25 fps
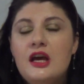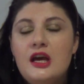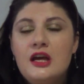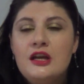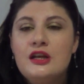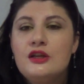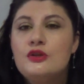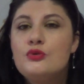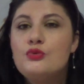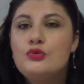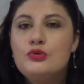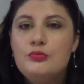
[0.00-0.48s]

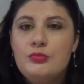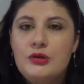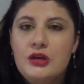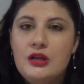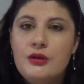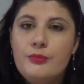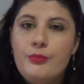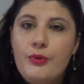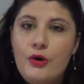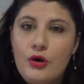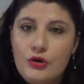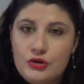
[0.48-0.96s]
and it would be
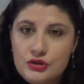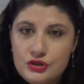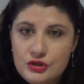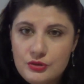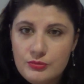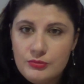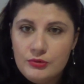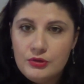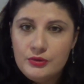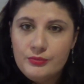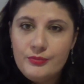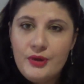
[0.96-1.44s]

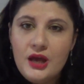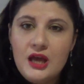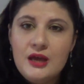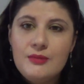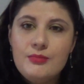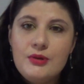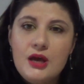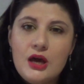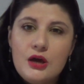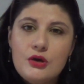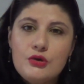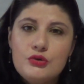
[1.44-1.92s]
impossible.
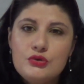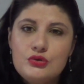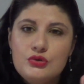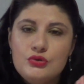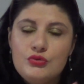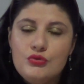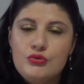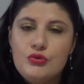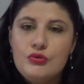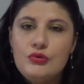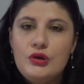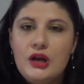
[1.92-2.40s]
Maybe I could
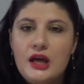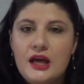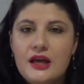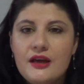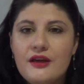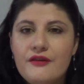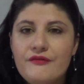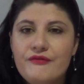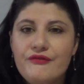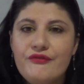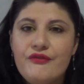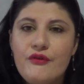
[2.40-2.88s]
do
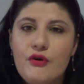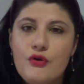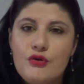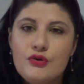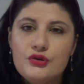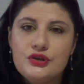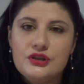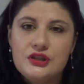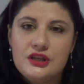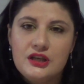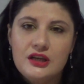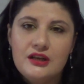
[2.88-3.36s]
like
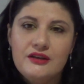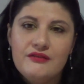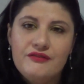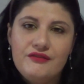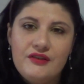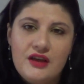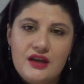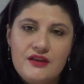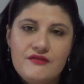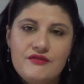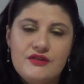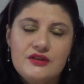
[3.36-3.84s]
14
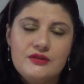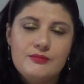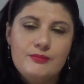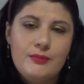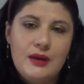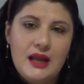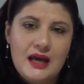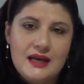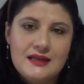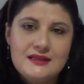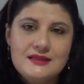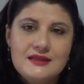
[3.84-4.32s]
favorite
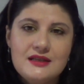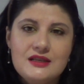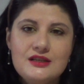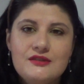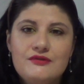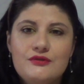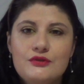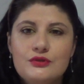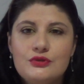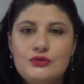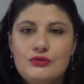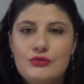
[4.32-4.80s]

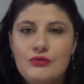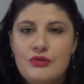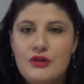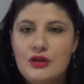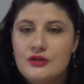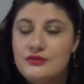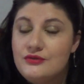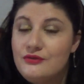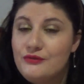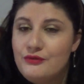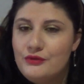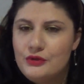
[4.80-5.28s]
blushes for
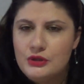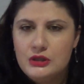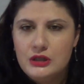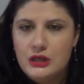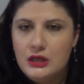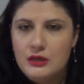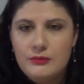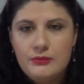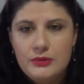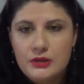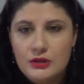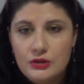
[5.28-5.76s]

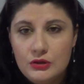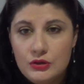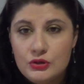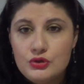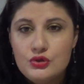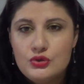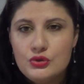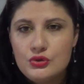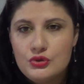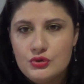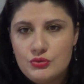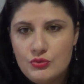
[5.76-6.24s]
2014, but
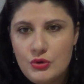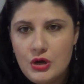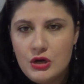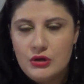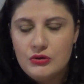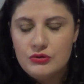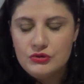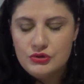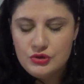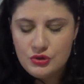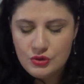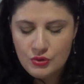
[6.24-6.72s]
not choose
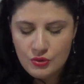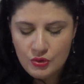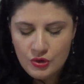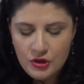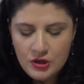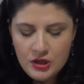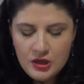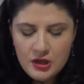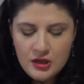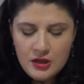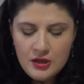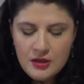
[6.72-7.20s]
one or two.
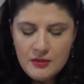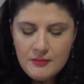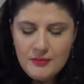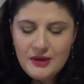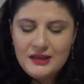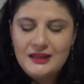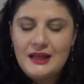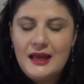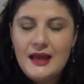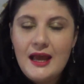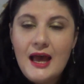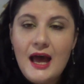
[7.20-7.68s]

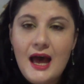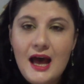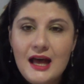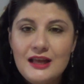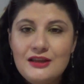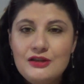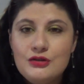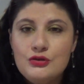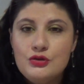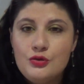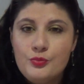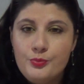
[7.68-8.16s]
But I
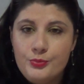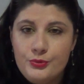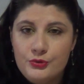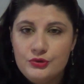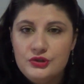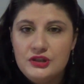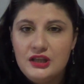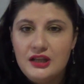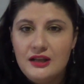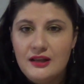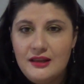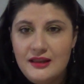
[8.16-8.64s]
had to
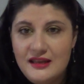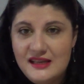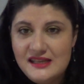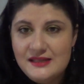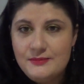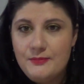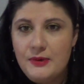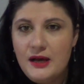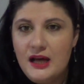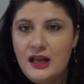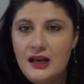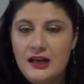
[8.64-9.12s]
put in
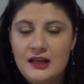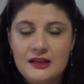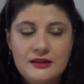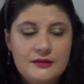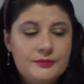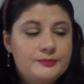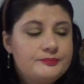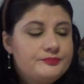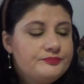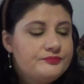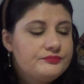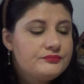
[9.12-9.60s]
this
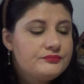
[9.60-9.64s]
palette